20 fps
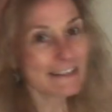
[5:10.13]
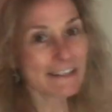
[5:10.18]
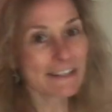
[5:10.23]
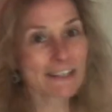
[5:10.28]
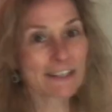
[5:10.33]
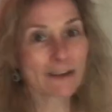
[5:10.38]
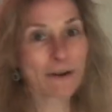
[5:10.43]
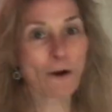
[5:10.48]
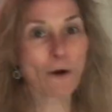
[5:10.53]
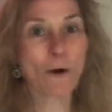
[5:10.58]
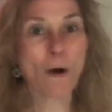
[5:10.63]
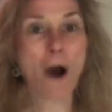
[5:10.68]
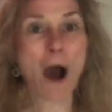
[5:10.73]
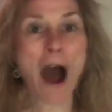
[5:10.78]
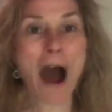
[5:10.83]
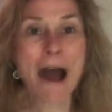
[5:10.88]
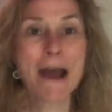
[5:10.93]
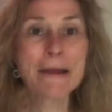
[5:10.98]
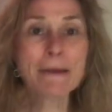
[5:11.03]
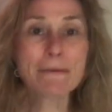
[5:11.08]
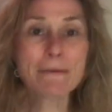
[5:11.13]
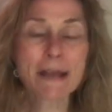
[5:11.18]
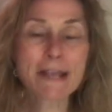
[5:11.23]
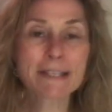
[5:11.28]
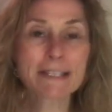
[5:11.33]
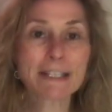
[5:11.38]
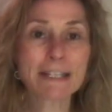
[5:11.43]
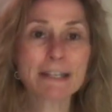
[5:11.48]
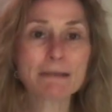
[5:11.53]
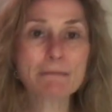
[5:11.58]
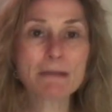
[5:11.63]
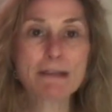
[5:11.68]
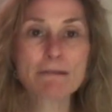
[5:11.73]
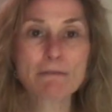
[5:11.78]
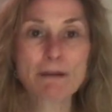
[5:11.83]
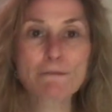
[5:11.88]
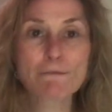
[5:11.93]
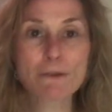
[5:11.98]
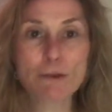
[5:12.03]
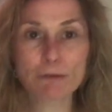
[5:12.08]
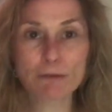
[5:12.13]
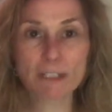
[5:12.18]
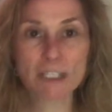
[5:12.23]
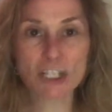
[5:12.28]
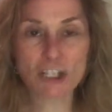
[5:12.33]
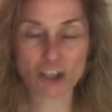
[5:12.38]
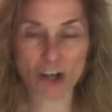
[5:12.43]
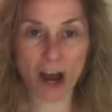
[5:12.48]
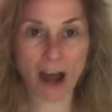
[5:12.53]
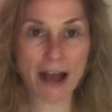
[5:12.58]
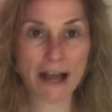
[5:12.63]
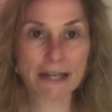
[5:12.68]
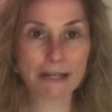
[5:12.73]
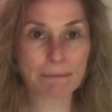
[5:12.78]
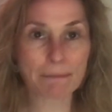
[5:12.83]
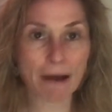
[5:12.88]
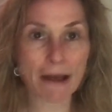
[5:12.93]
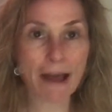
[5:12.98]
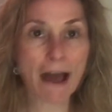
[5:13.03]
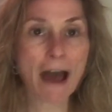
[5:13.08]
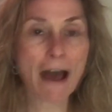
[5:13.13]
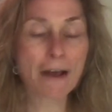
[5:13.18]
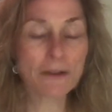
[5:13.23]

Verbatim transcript: So instead of me reviewing each item, I